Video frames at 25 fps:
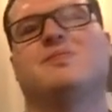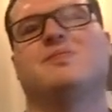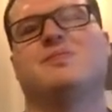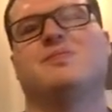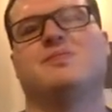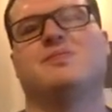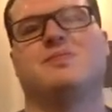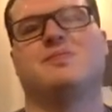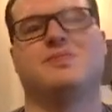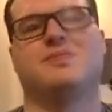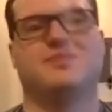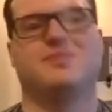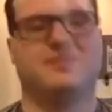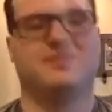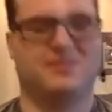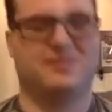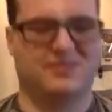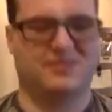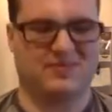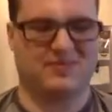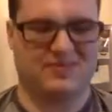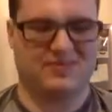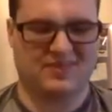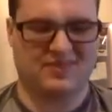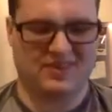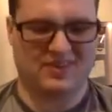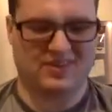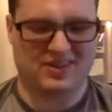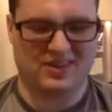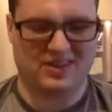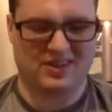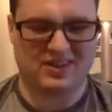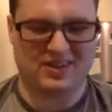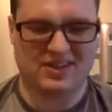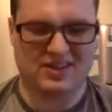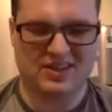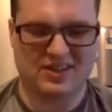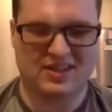
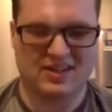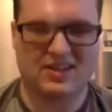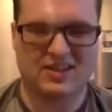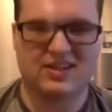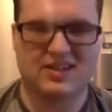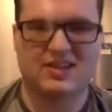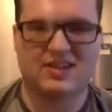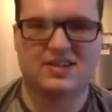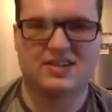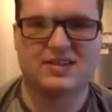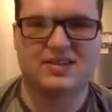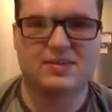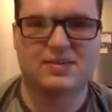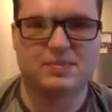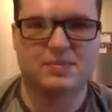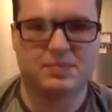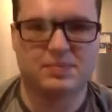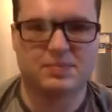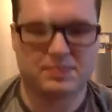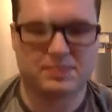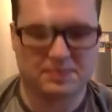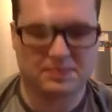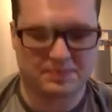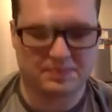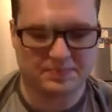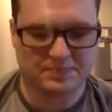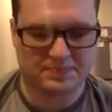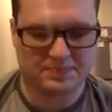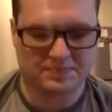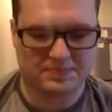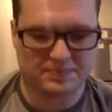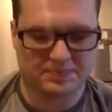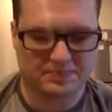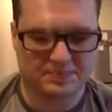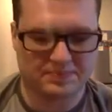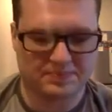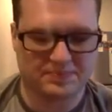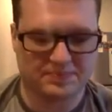
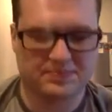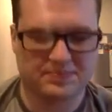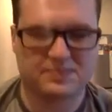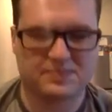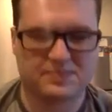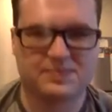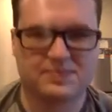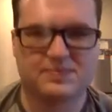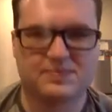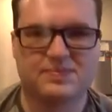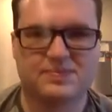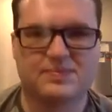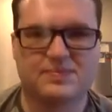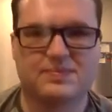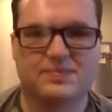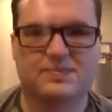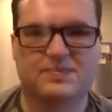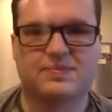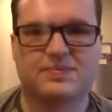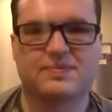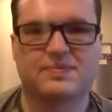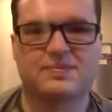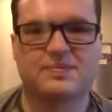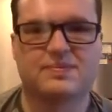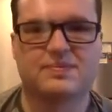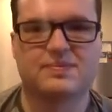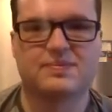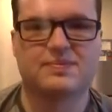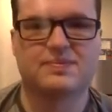This person isn't speaking.